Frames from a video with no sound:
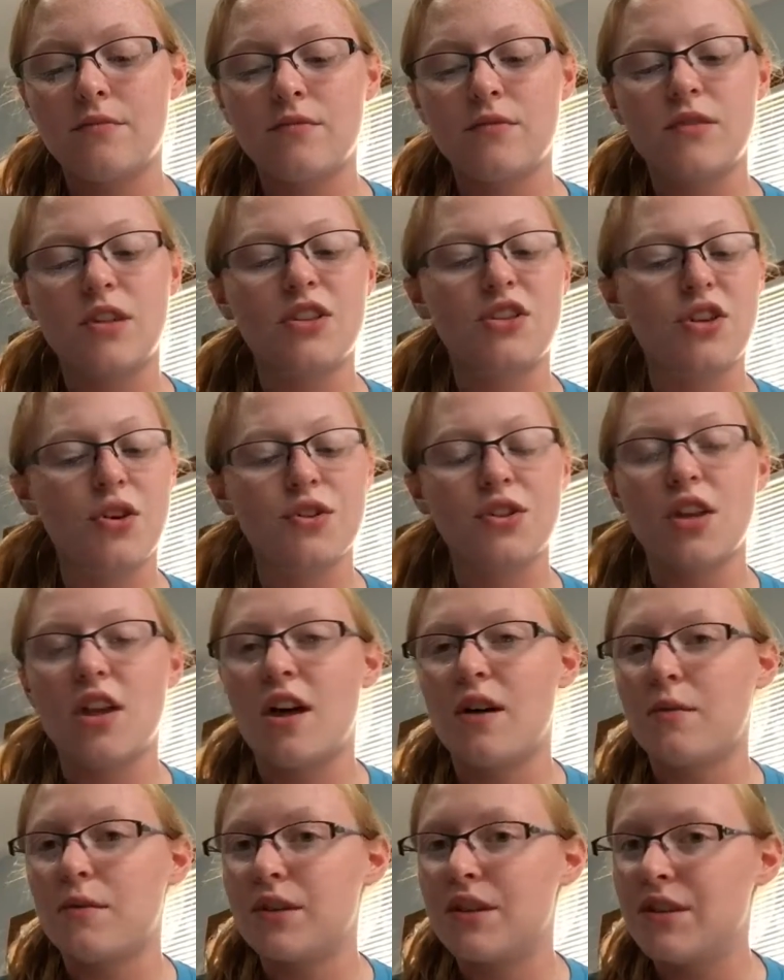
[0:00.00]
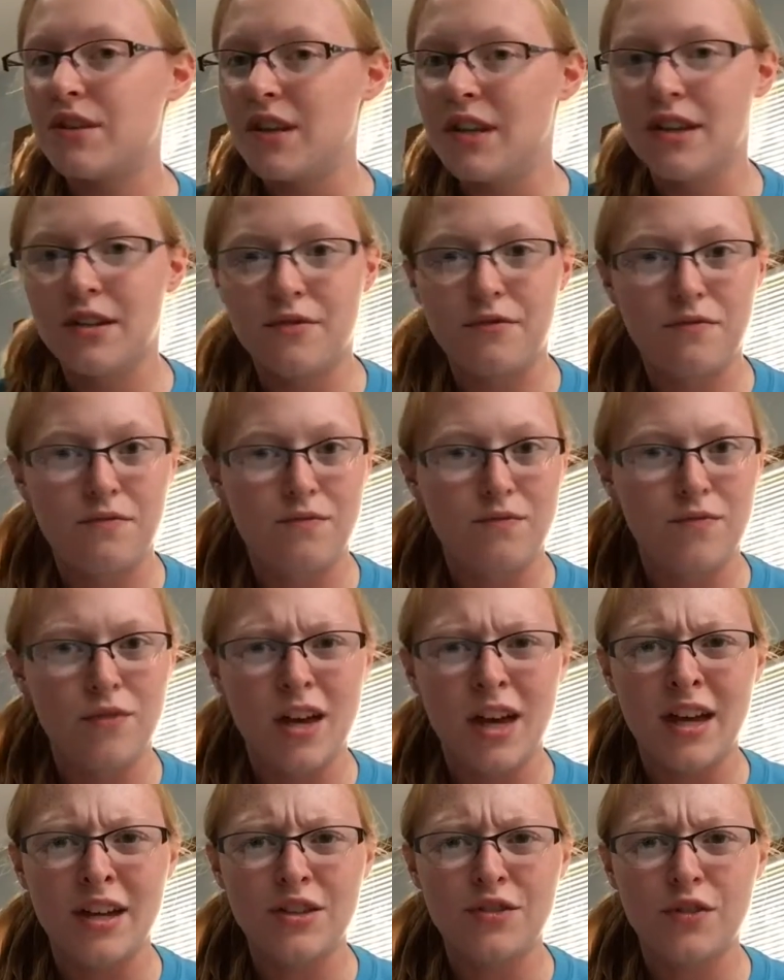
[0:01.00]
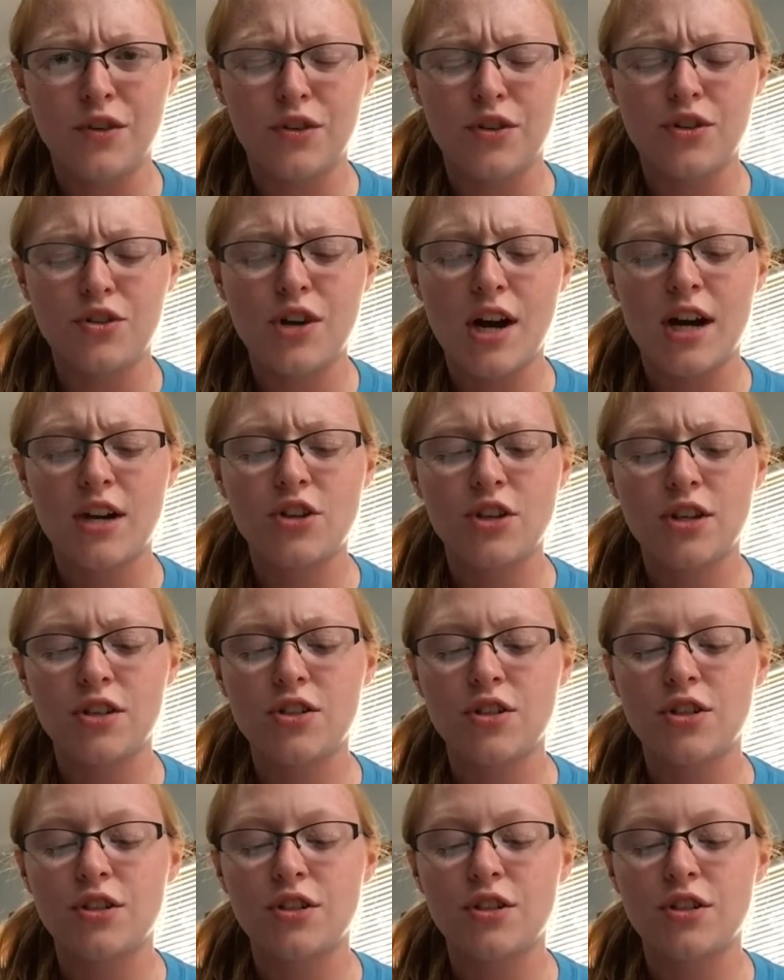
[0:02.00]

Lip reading: This goes along with the as few distractions.